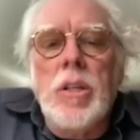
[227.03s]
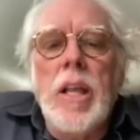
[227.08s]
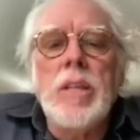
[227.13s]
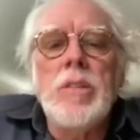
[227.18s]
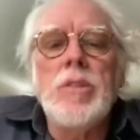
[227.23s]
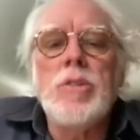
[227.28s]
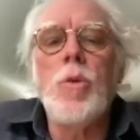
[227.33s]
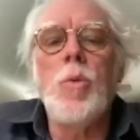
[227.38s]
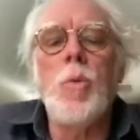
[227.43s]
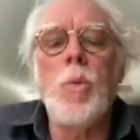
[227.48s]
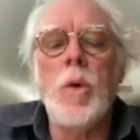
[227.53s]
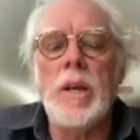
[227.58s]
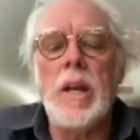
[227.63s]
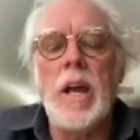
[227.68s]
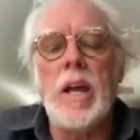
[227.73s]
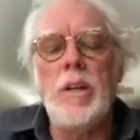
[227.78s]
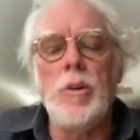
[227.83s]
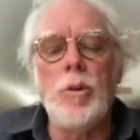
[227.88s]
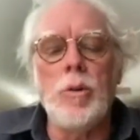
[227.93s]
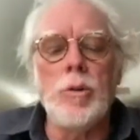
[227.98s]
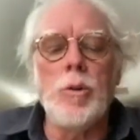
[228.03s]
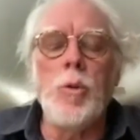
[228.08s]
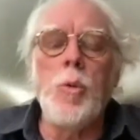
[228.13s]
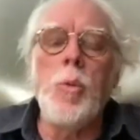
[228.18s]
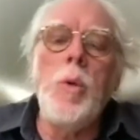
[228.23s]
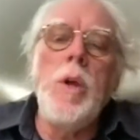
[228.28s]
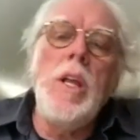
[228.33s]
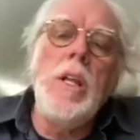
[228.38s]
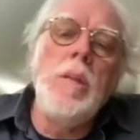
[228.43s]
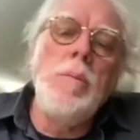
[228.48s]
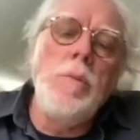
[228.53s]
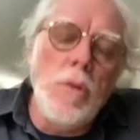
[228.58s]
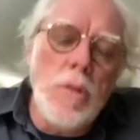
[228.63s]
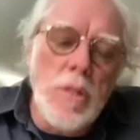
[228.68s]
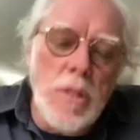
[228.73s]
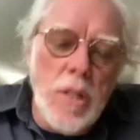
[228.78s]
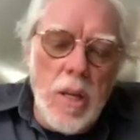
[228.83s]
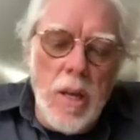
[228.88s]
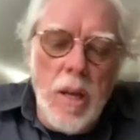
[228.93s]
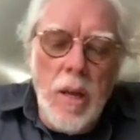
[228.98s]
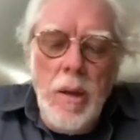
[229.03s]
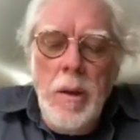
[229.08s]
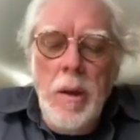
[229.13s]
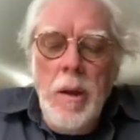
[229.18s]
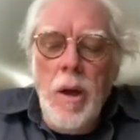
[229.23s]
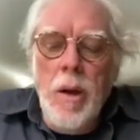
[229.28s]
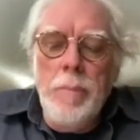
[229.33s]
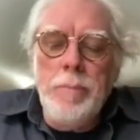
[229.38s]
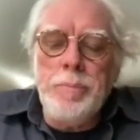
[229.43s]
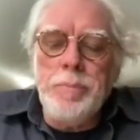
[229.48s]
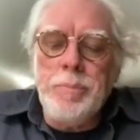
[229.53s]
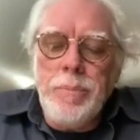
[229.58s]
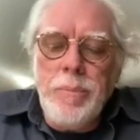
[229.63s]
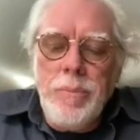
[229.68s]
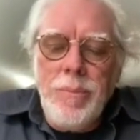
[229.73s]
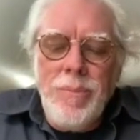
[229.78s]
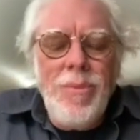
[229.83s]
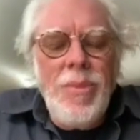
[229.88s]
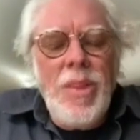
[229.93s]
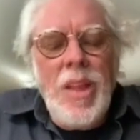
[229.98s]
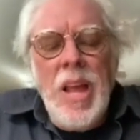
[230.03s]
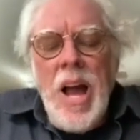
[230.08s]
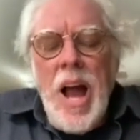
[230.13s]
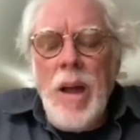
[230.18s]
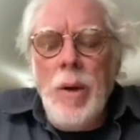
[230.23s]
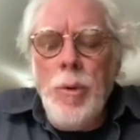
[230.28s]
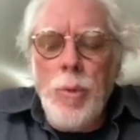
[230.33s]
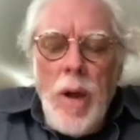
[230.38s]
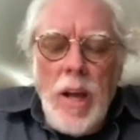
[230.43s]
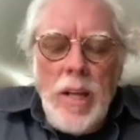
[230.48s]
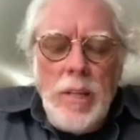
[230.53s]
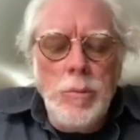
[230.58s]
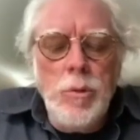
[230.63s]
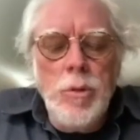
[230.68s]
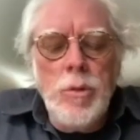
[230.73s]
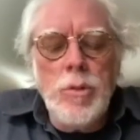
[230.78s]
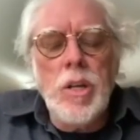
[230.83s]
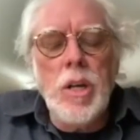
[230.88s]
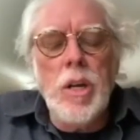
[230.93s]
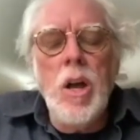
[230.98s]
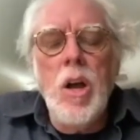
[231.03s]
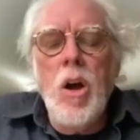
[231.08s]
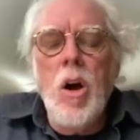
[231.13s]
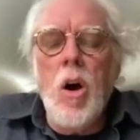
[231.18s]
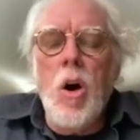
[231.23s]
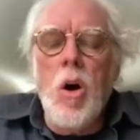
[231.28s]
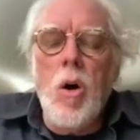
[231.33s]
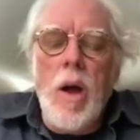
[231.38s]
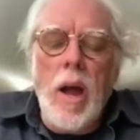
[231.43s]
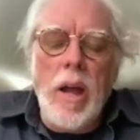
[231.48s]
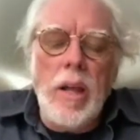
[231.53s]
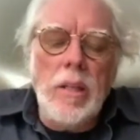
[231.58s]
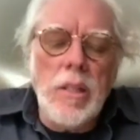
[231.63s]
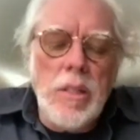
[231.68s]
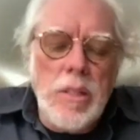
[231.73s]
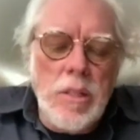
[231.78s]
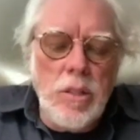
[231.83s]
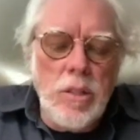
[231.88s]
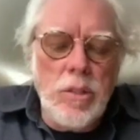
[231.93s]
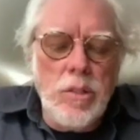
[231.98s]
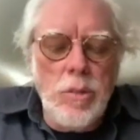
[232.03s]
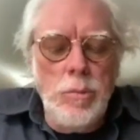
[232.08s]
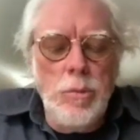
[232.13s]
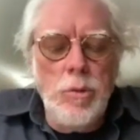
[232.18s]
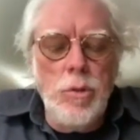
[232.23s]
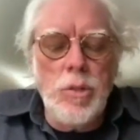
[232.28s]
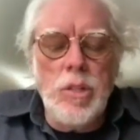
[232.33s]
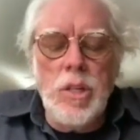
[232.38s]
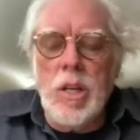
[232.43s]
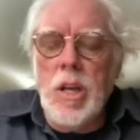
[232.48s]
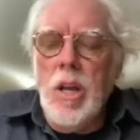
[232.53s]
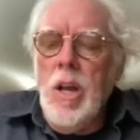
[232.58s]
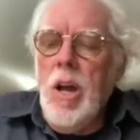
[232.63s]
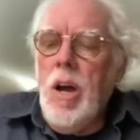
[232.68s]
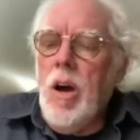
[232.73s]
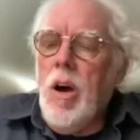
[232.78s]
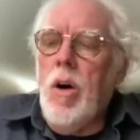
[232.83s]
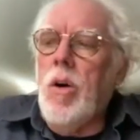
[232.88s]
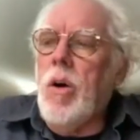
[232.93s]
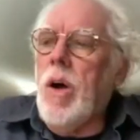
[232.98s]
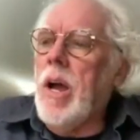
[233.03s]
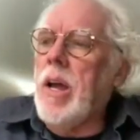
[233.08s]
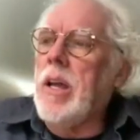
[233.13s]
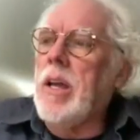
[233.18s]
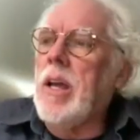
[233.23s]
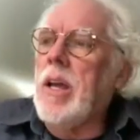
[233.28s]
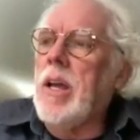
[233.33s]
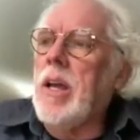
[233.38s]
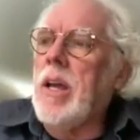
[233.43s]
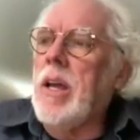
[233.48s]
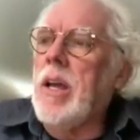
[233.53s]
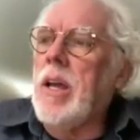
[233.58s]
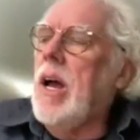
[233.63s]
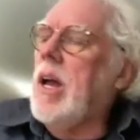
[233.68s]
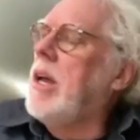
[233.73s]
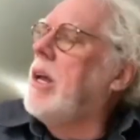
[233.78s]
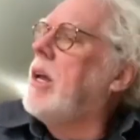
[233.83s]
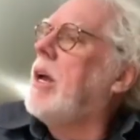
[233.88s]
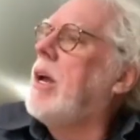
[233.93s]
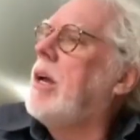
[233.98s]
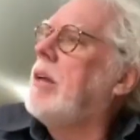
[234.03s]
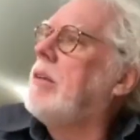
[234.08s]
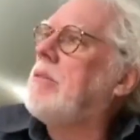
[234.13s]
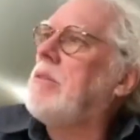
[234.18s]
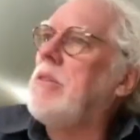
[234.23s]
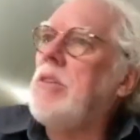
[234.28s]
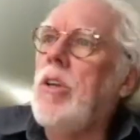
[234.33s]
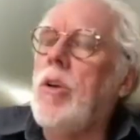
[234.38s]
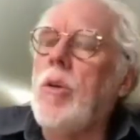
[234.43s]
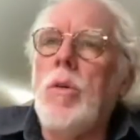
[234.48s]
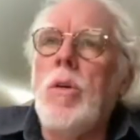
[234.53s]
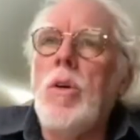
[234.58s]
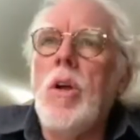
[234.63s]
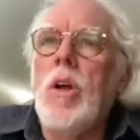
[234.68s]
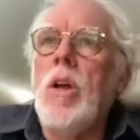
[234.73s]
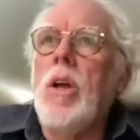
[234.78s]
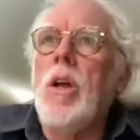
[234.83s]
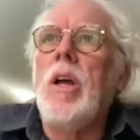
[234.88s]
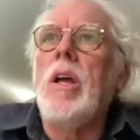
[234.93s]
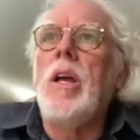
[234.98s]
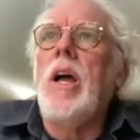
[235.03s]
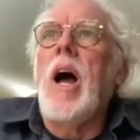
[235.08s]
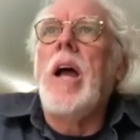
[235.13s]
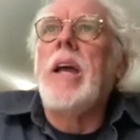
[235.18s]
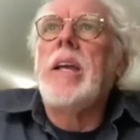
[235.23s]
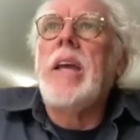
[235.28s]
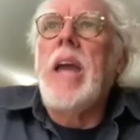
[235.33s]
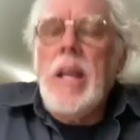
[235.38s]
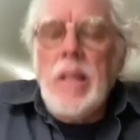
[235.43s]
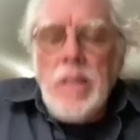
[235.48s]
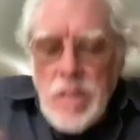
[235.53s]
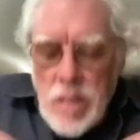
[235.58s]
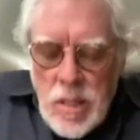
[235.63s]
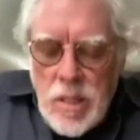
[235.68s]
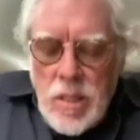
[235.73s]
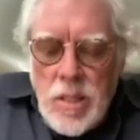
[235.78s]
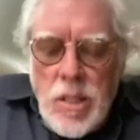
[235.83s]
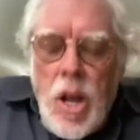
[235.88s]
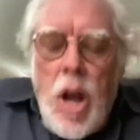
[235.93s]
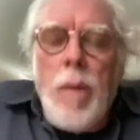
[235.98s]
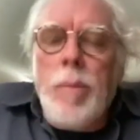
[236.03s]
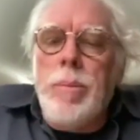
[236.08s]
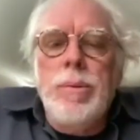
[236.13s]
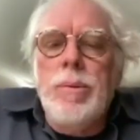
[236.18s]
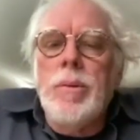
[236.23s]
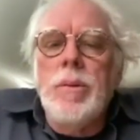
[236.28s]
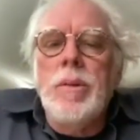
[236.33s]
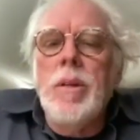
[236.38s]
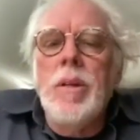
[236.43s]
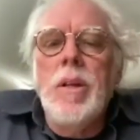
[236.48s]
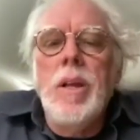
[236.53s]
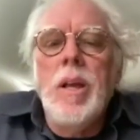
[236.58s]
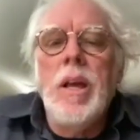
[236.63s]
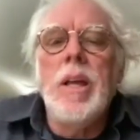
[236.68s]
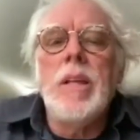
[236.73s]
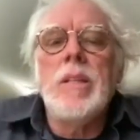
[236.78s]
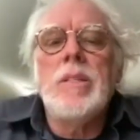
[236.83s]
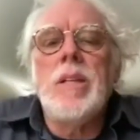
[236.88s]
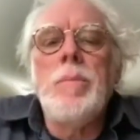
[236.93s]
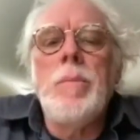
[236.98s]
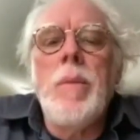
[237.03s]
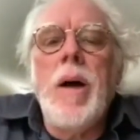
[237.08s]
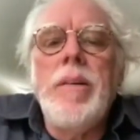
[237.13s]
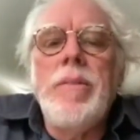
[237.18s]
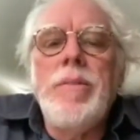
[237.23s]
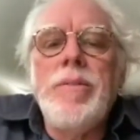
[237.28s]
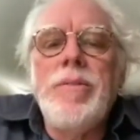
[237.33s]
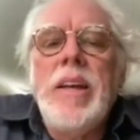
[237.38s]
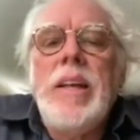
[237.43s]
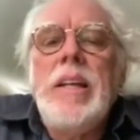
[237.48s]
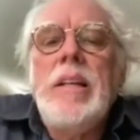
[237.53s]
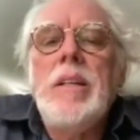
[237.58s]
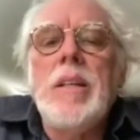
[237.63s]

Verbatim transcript: Like, so when I don't read music, I write music or I listen to music or I, I, I you know, I can't stop. It's in my vein.